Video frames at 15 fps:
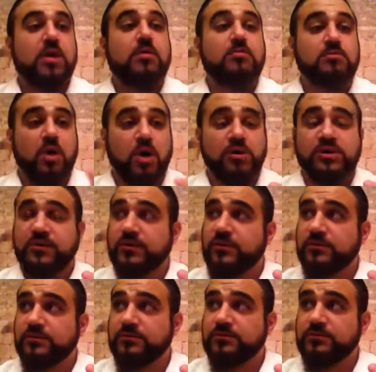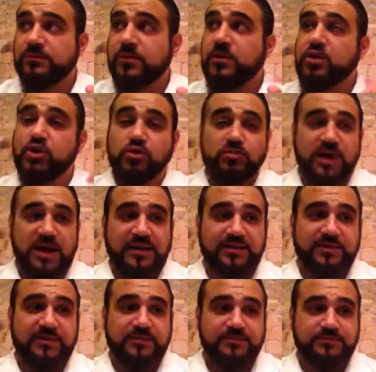Mot.
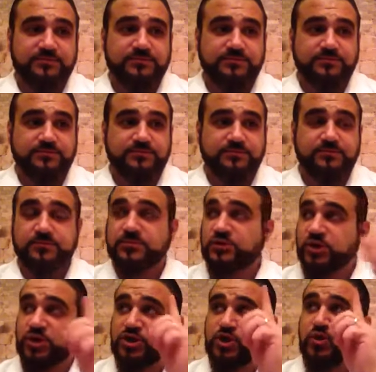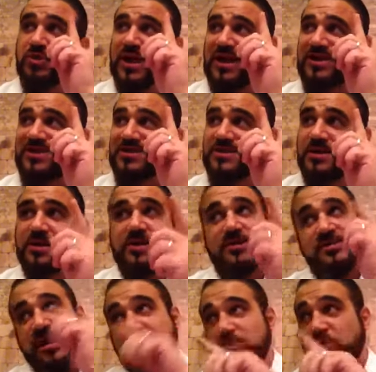Yumat. So it's two deaths.
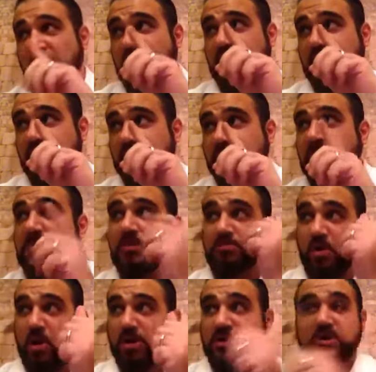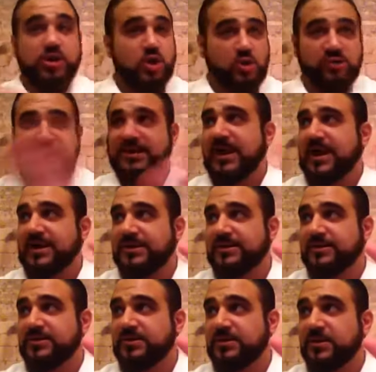It's not one. Mot, you already died.
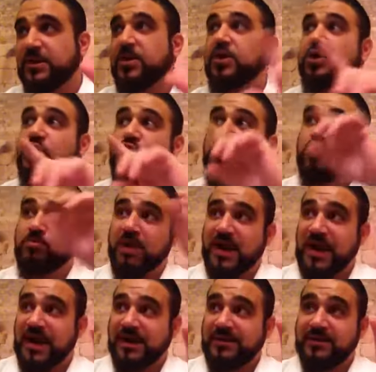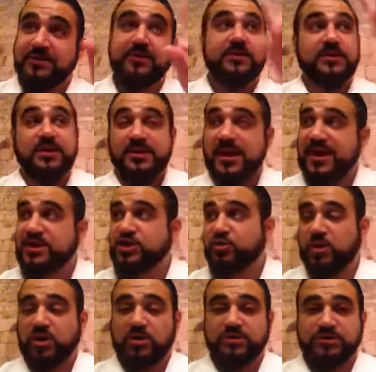Yumat, next
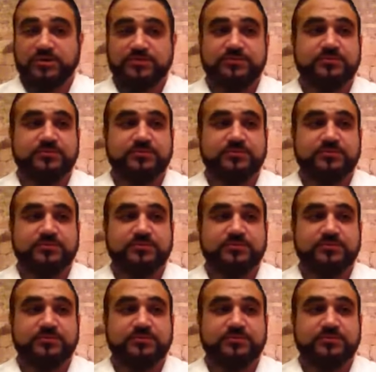world.